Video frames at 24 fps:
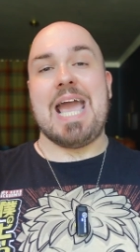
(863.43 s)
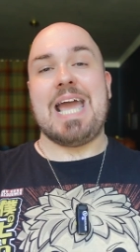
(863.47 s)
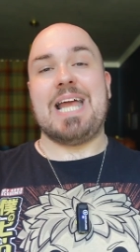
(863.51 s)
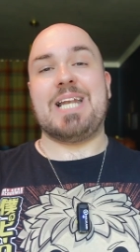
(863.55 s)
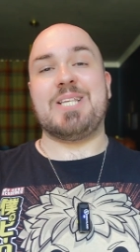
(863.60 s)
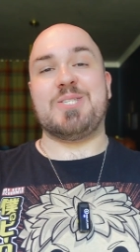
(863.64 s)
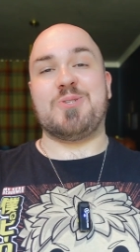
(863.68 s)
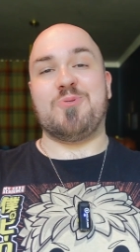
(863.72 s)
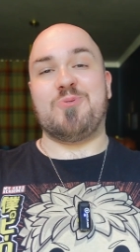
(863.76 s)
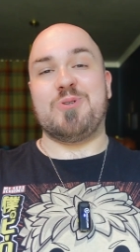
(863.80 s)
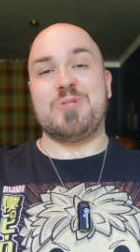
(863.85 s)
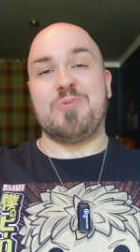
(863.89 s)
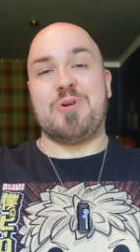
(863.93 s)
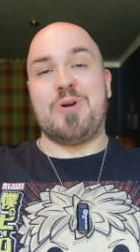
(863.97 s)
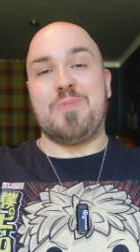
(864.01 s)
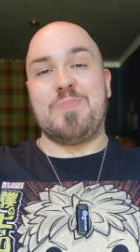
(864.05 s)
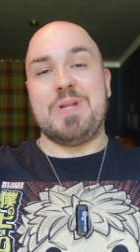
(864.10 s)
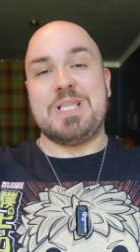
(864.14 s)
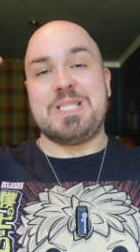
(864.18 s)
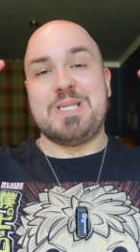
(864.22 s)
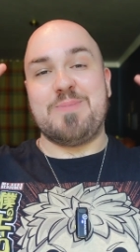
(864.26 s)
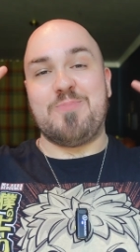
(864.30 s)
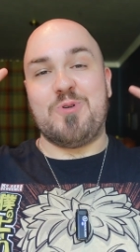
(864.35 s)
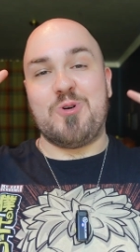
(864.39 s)
And as always, we've got
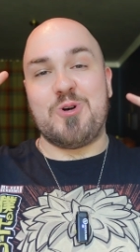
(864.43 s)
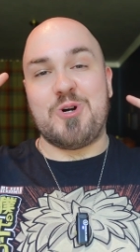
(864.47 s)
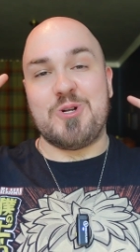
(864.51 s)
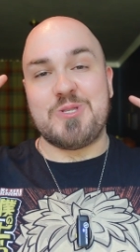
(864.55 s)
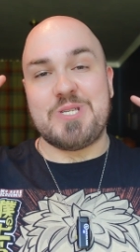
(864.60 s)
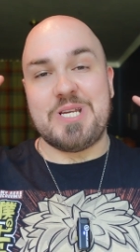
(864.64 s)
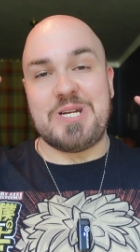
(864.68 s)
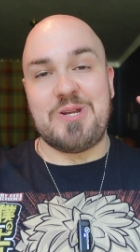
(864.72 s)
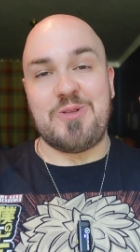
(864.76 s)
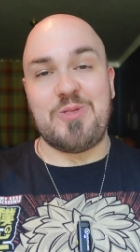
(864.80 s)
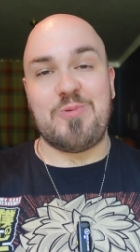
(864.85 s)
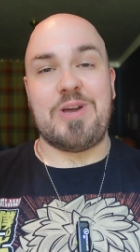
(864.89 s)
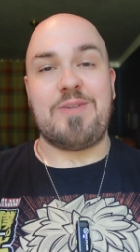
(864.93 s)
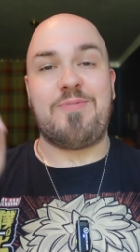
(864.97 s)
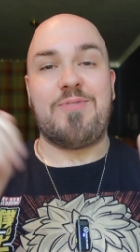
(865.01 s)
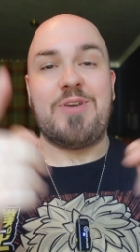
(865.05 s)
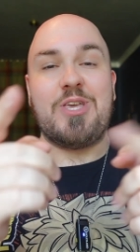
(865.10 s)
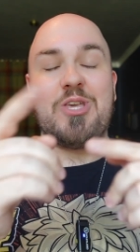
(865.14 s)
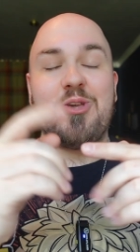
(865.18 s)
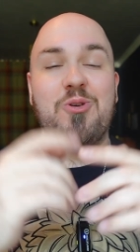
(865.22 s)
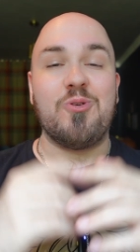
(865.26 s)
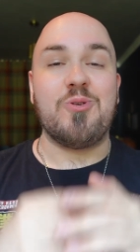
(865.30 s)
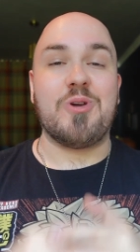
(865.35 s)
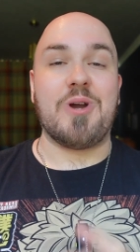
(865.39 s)
plenty more content on the way
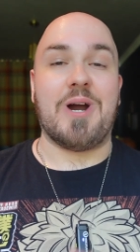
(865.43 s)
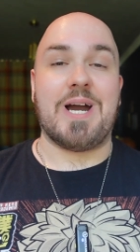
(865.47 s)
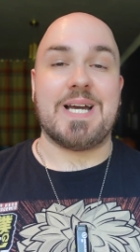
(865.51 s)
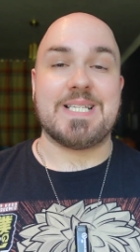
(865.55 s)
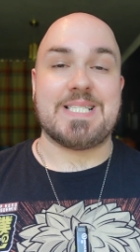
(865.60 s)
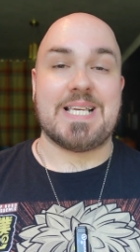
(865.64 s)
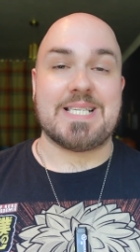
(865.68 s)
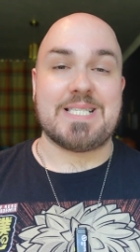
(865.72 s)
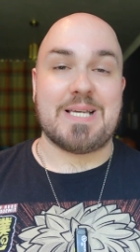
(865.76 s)
for you guys.